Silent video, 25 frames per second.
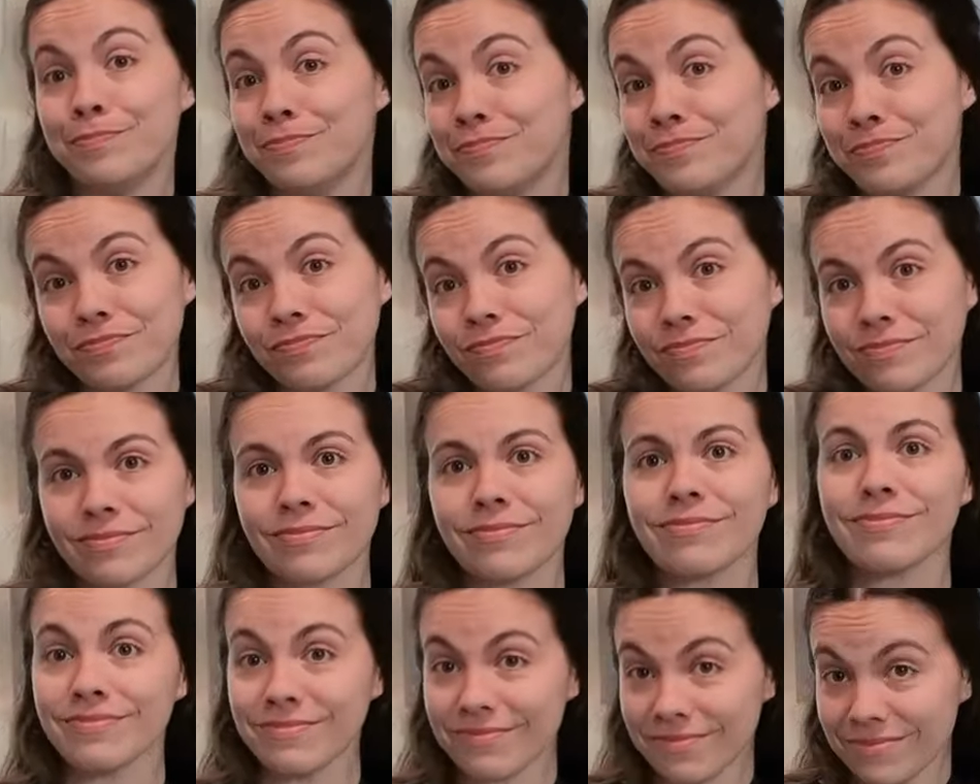Just
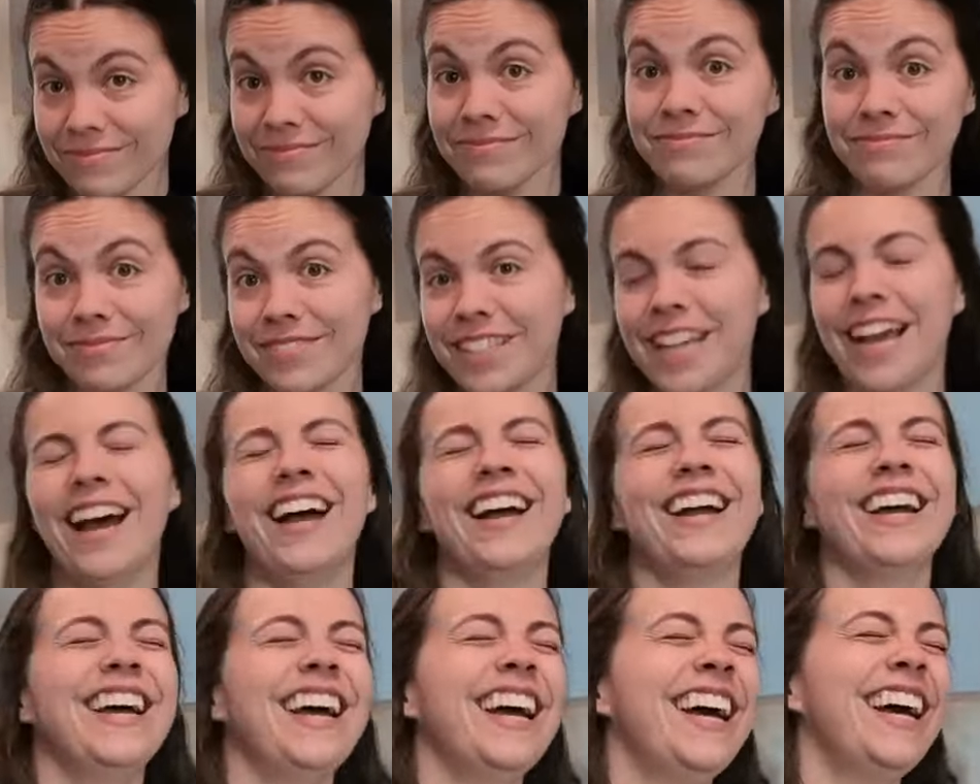biochemistry.
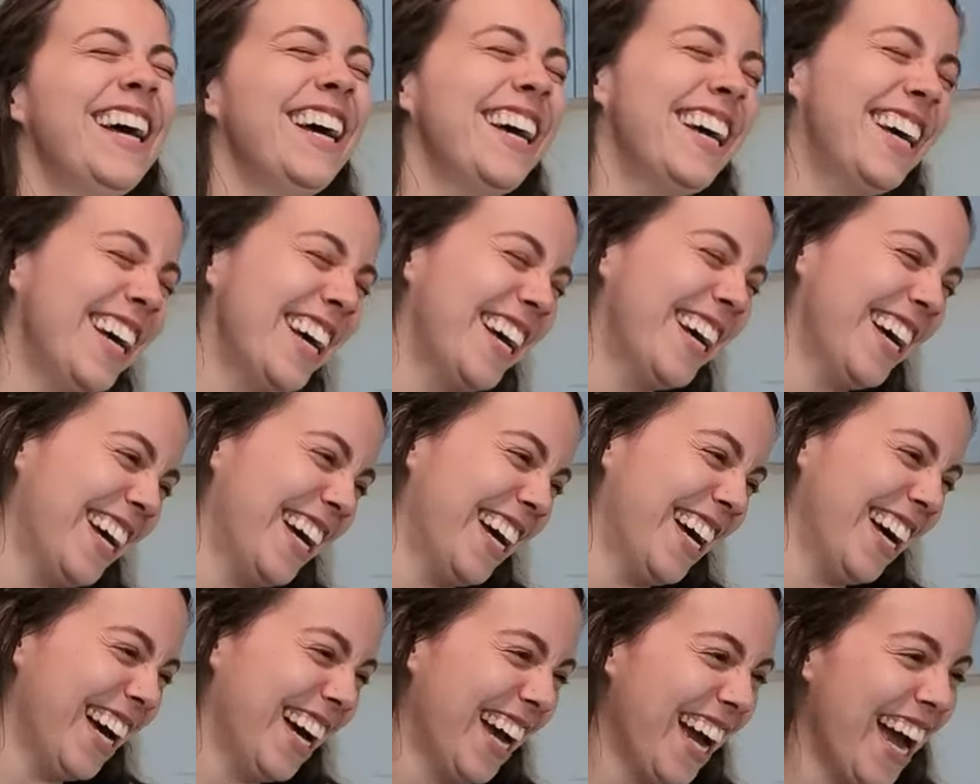Yeah, that's, that's so
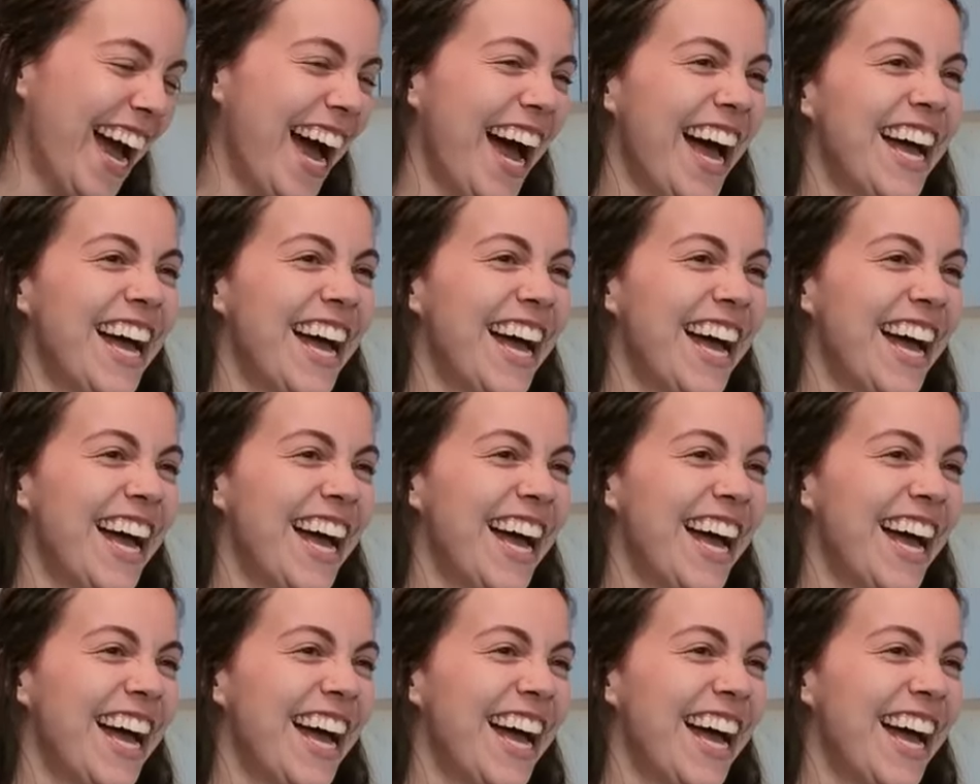cool.